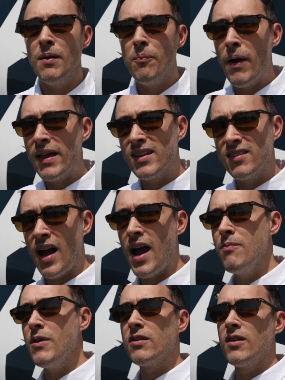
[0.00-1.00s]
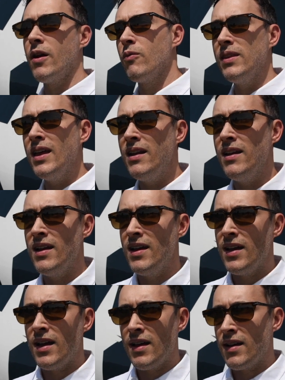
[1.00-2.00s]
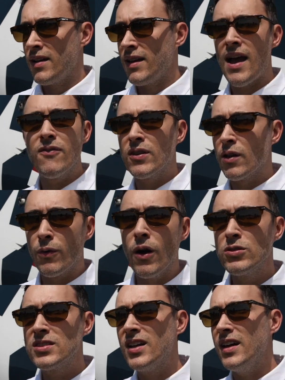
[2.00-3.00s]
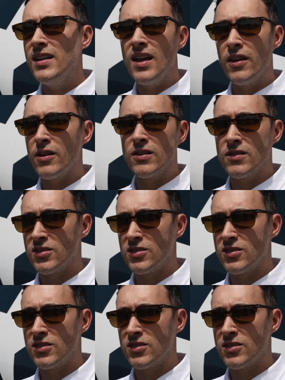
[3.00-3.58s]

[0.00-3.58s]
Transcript: By the time they're done with it, Kevin LaRosa and the other